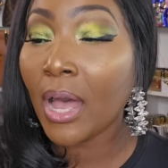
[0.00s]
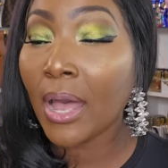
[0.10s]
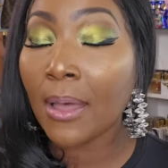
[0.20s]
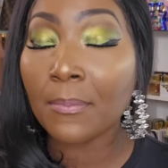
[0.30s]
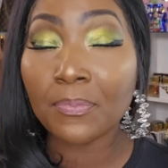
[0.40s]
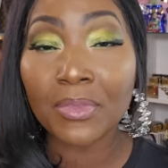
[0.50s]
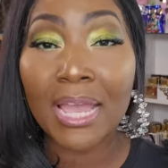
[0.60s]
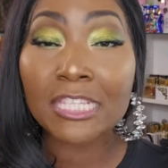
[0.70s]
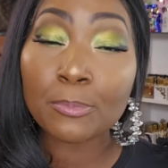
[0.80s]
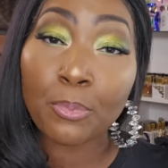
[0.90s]
Um,
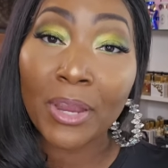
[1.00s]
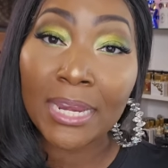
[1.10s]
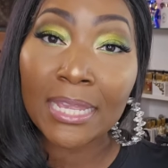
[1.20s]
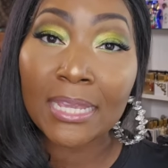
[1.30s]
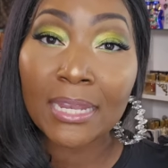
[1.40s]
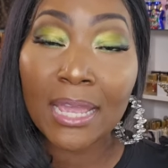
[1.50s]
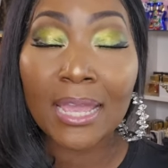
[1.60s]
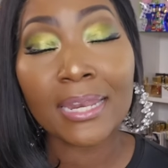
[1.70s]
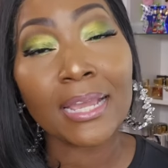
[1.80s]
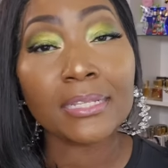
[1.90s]
I sprayed it
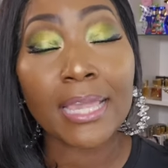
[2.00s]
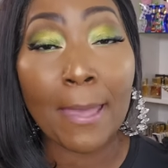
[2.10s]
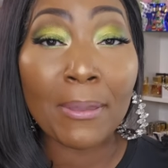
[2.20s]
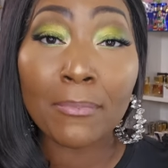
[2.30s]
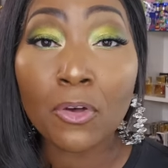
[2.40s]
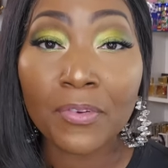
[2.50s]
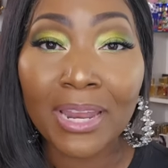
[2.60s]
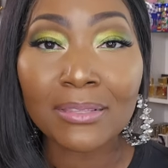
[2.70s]
and I kept it moving.